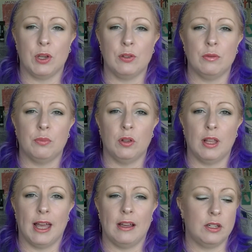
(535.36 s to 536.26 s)
to pull
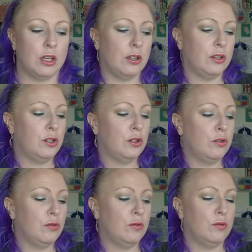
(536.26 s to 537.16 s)
out
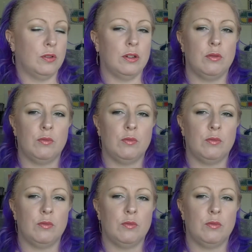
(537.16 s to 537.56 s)
two new